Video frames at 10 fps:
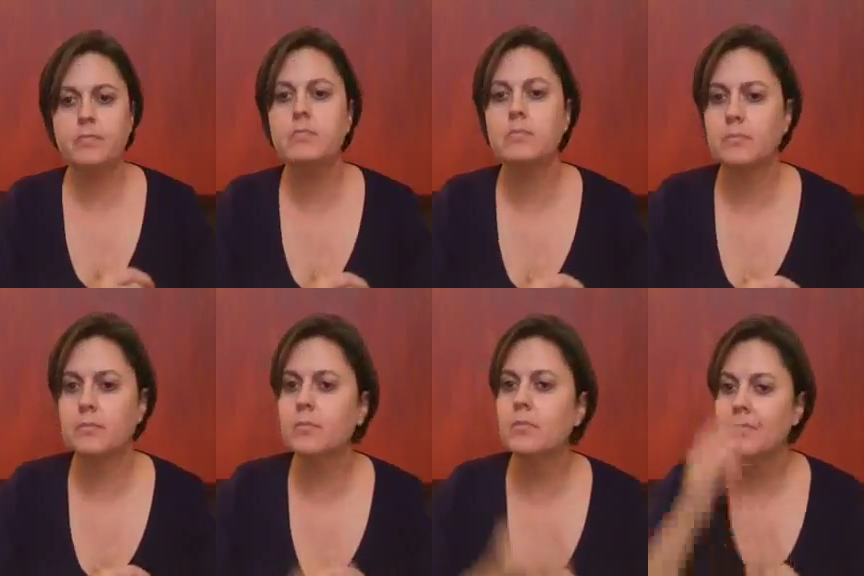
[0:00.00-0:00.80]

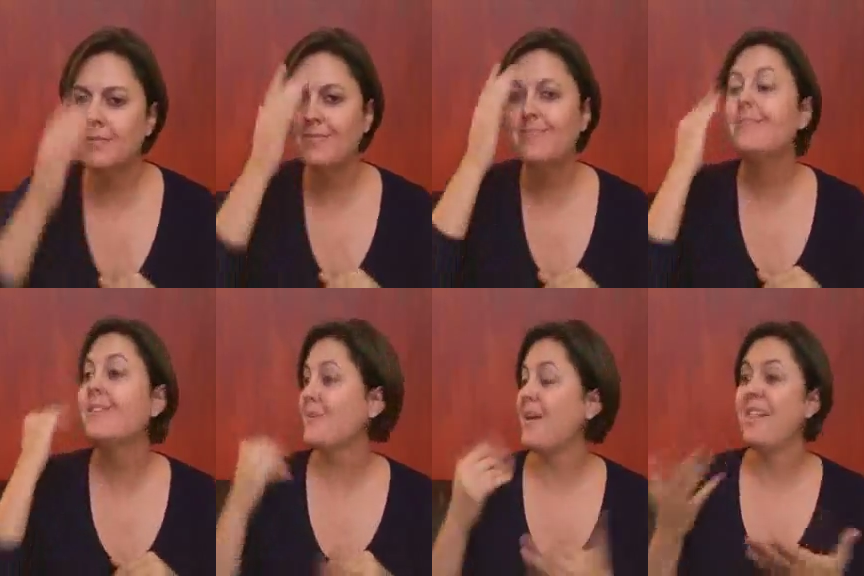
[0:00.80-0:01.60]
Toolbox is, do I have all
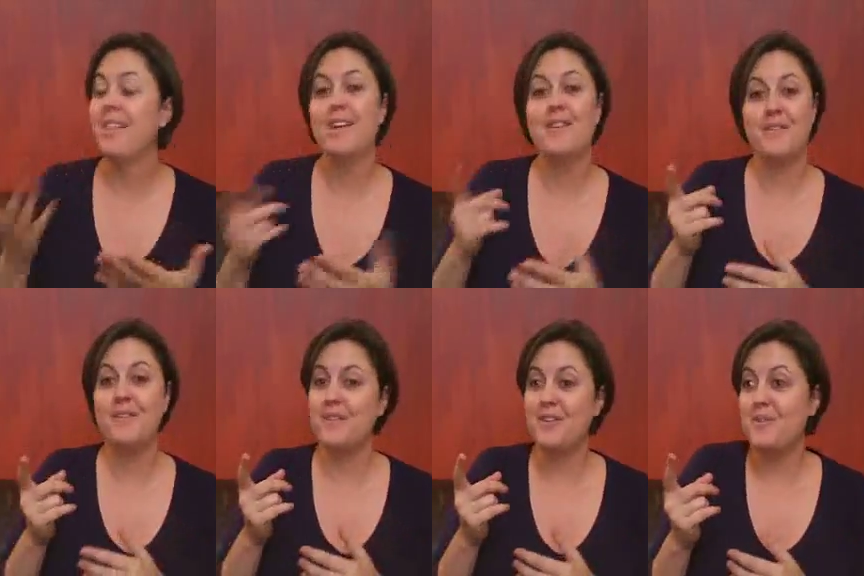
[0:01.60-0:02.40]
those answers? And I
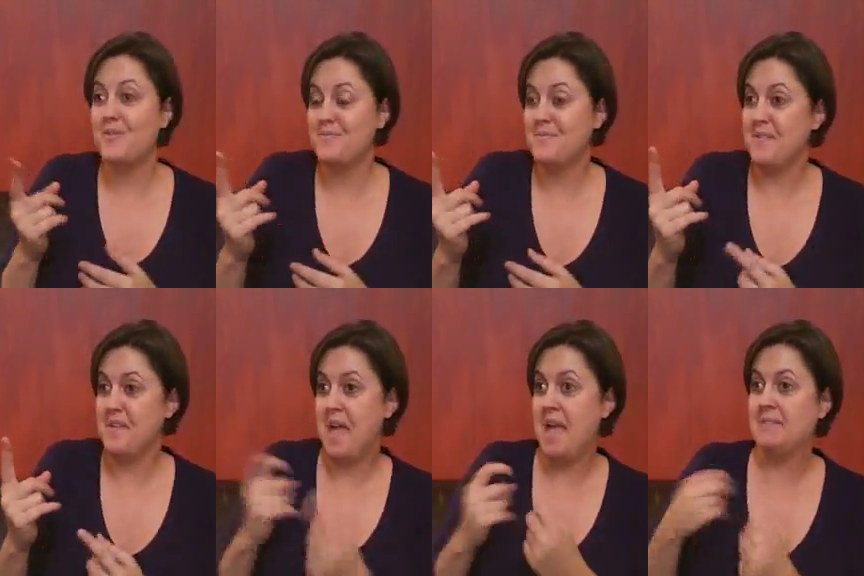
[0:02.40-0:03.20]
think I do, but
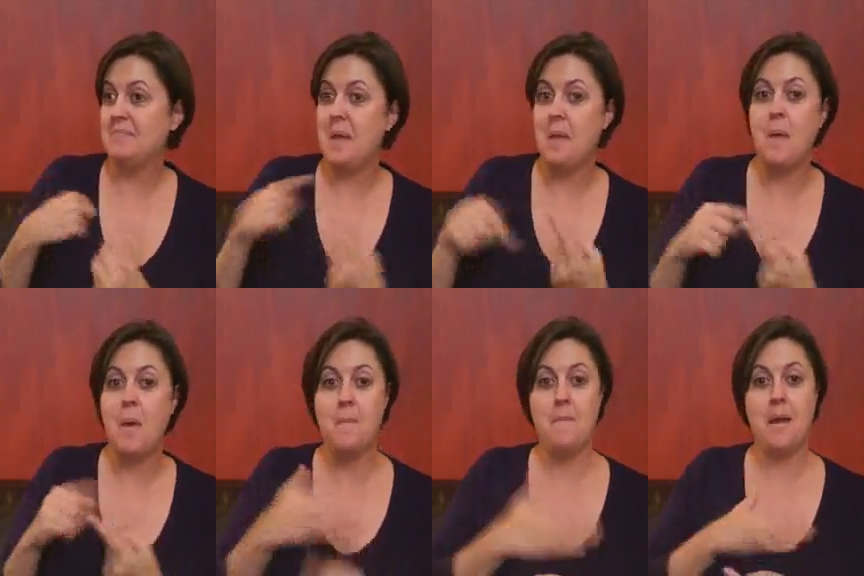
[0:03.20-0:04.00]
those are very
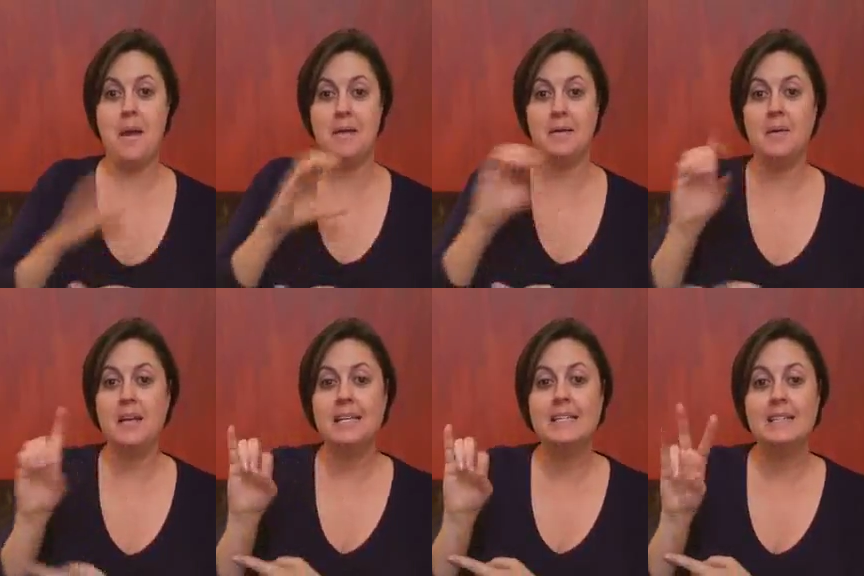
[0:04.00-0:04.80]
strong questions
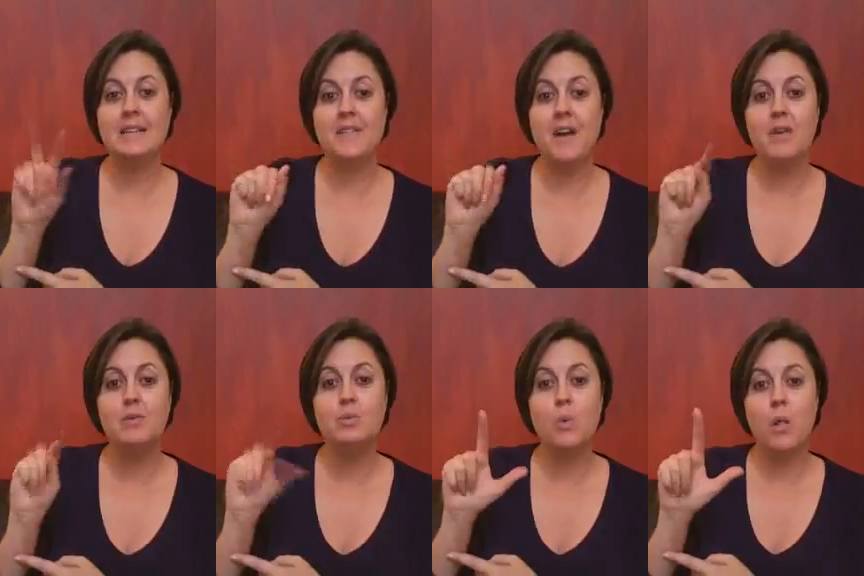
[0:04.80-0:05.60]
that,
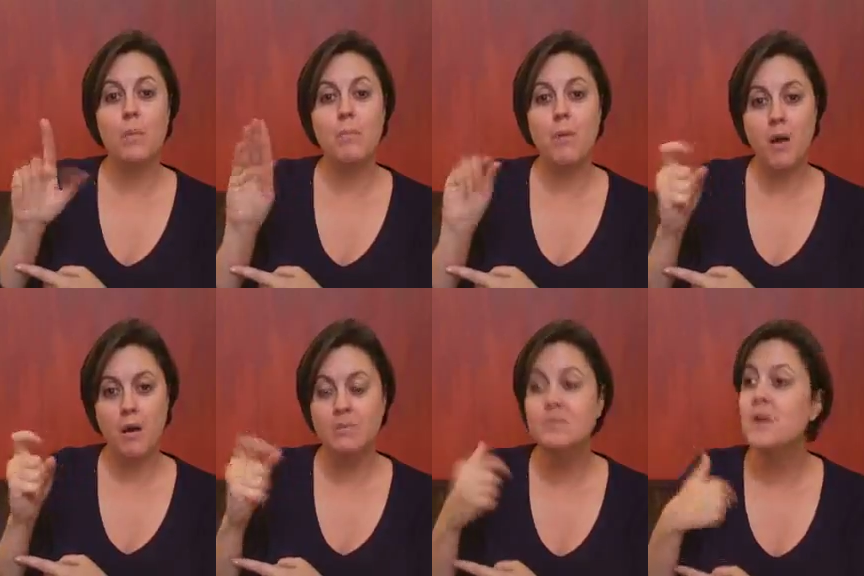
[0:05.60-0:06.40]
right from the
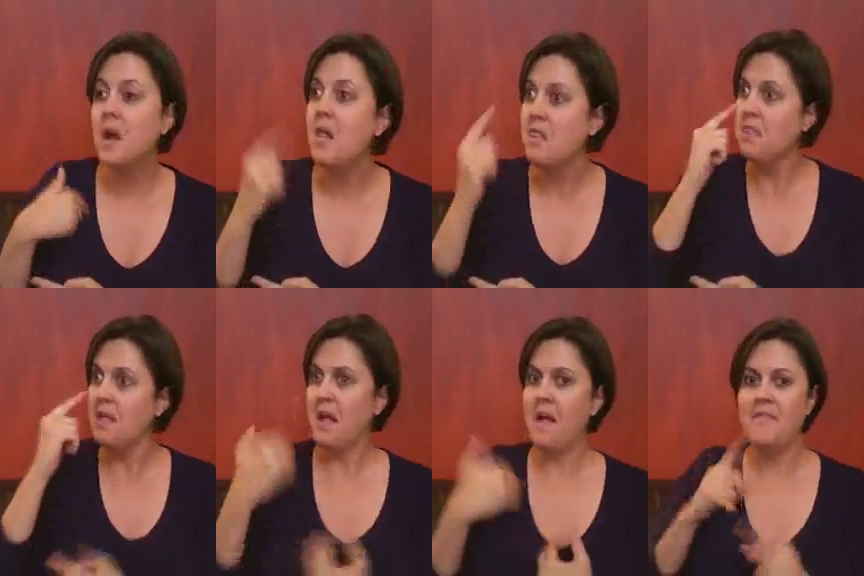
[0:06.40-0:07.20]
get-go,
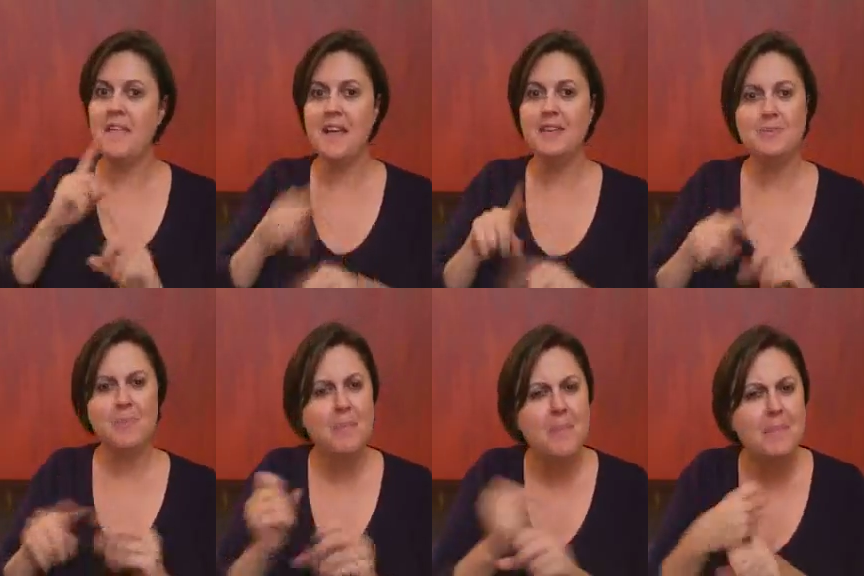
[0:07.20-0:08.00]
because I know with the Diva
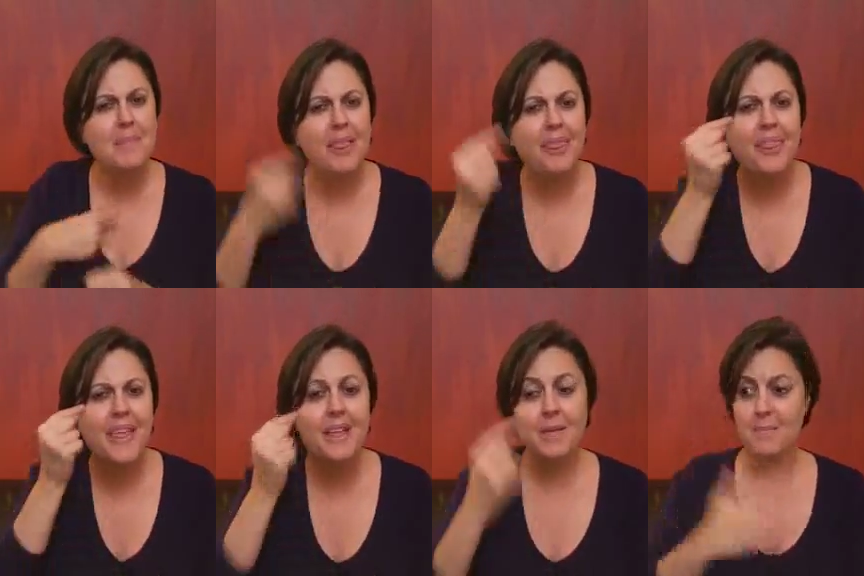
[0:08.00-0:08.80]
Toolbox, it's
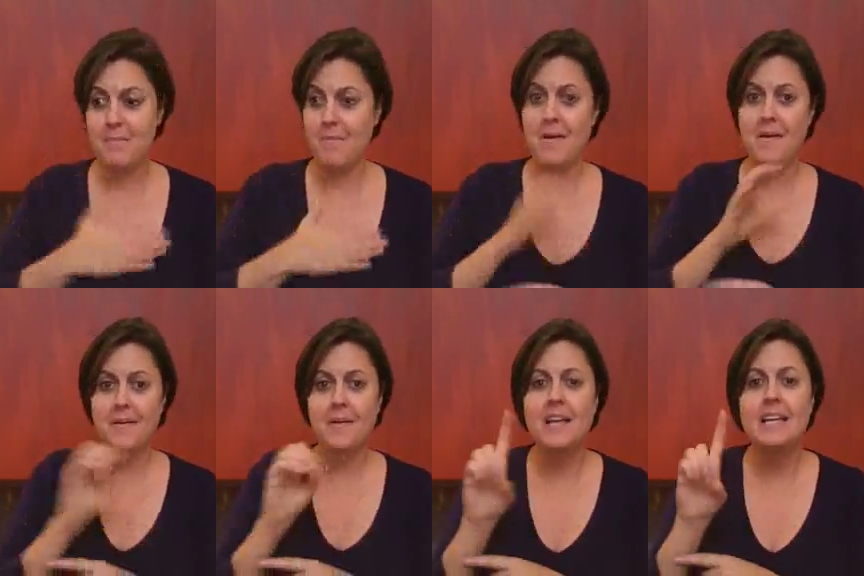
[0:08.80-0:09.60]
different than what I
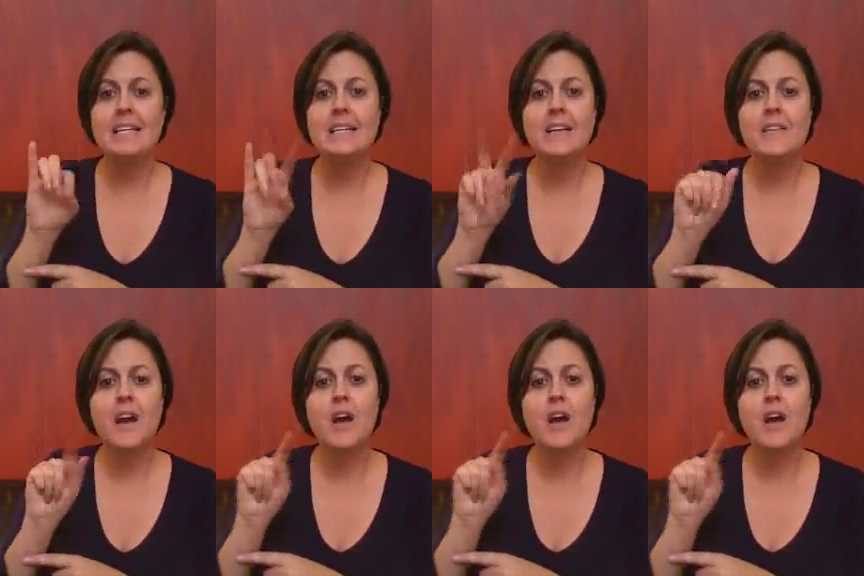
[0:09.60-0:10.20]
started out to be.